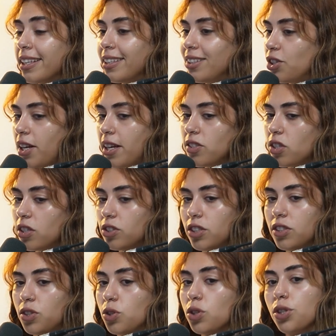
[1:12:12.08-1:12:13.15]
And cliches are
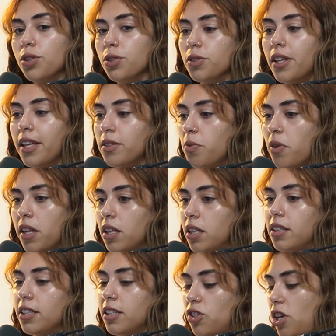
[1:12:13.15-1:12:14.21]
just true. That's why
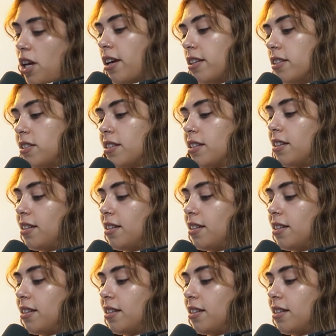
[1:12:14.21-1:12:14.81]
they're cliches.